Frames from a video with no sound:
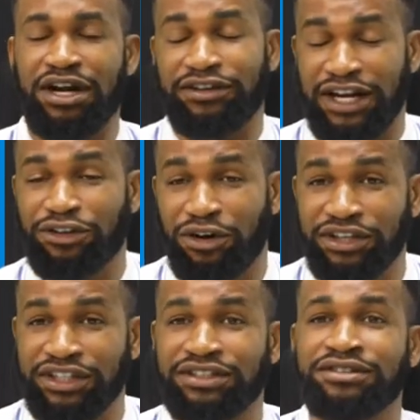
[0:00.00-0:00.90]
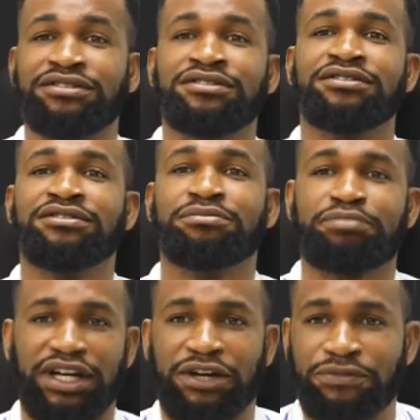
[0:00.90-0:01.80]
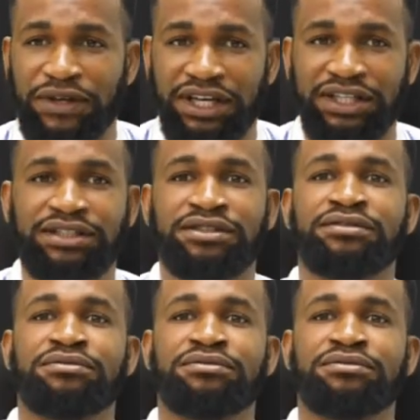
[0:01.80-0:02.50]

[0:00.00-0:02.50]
red oil, paraffin,